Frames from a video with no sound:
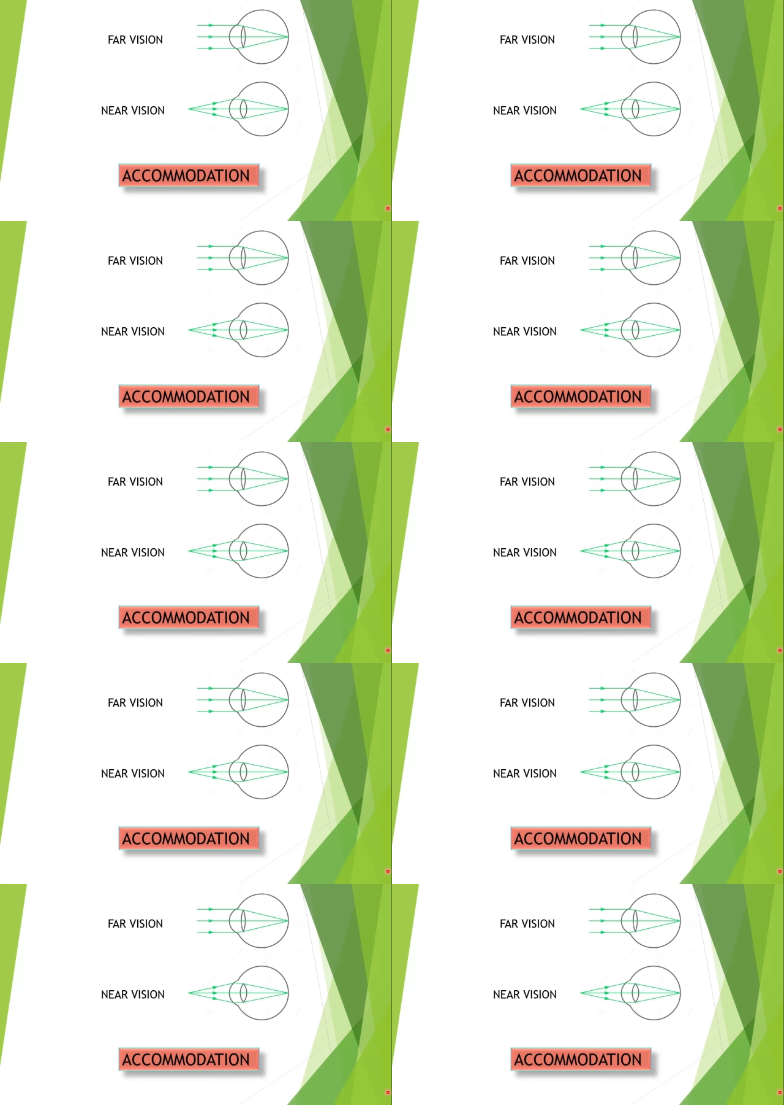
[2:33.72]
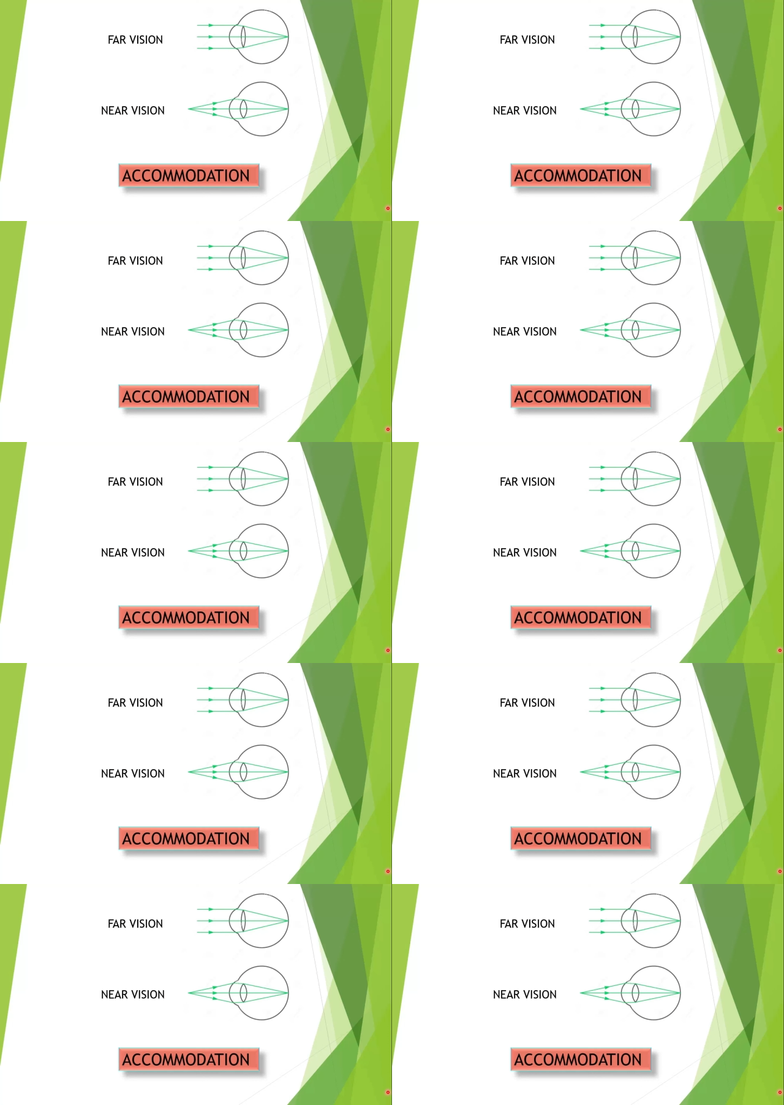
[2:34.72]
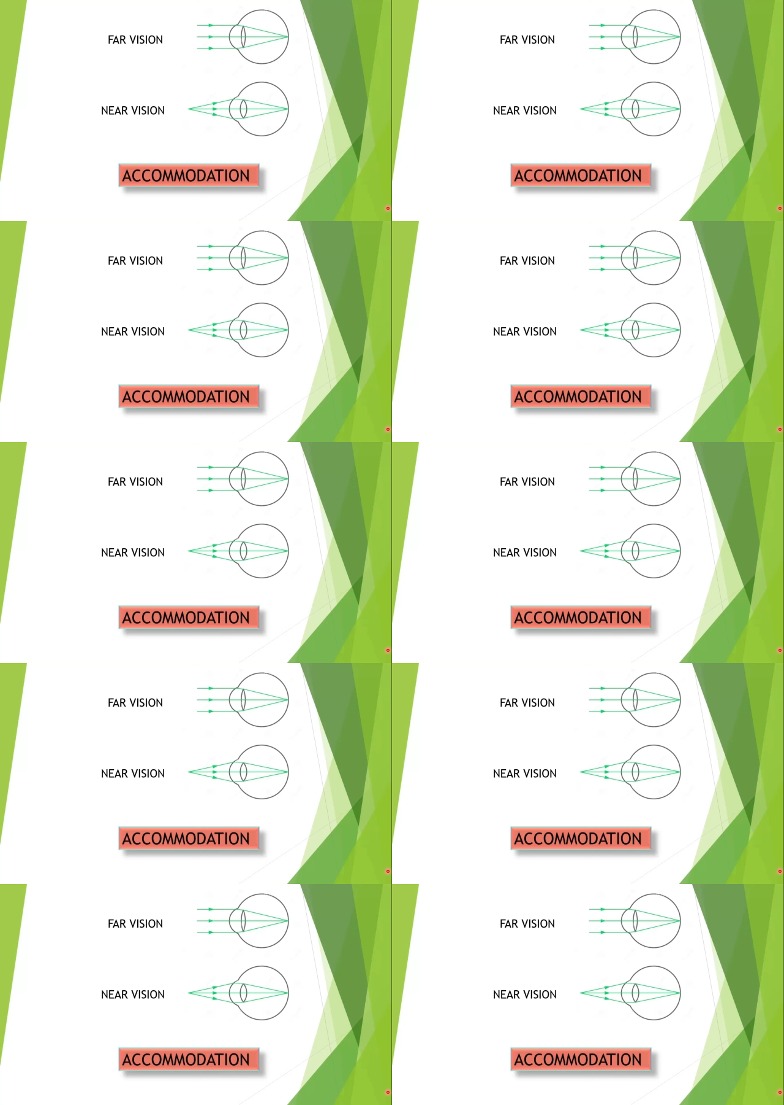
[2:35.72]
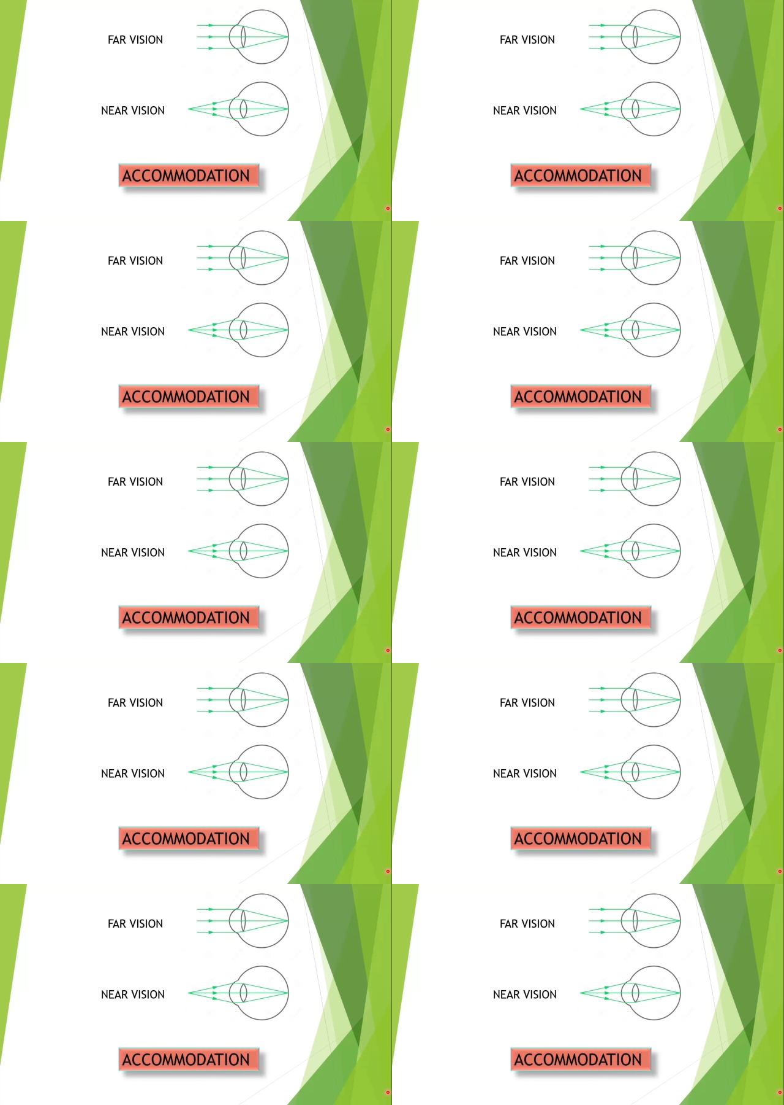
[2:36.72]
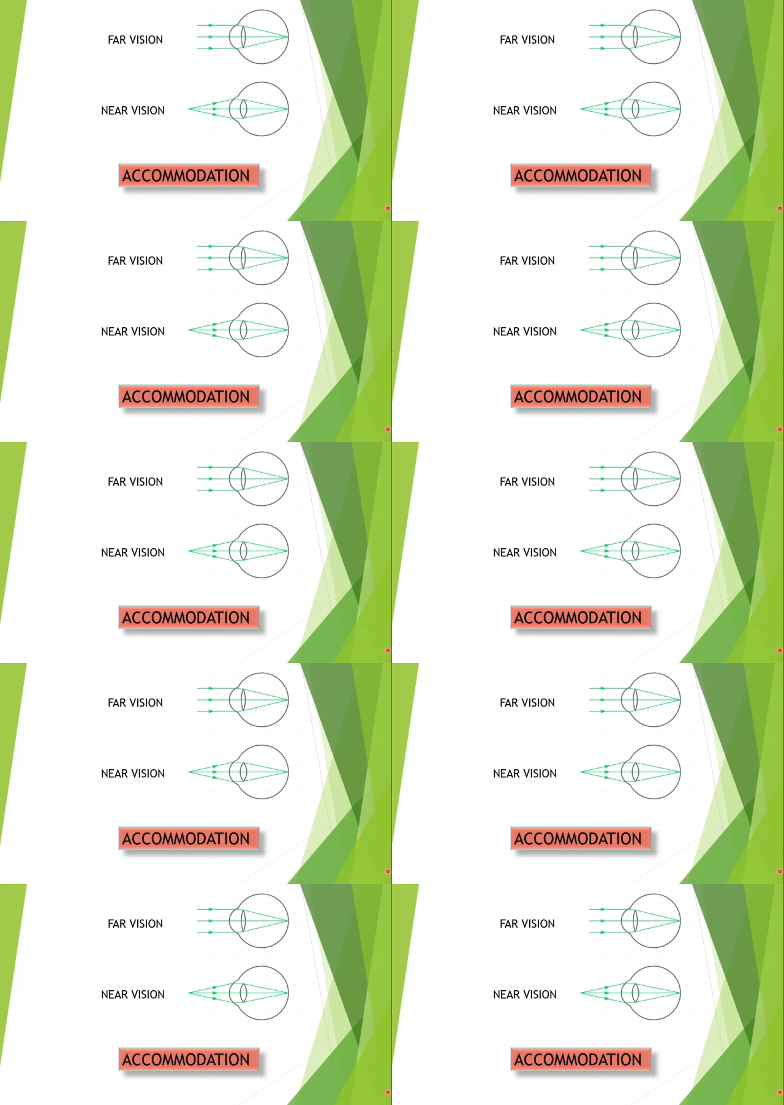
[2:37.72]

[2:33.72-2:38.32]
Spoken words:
Nobody's mouth can be seen.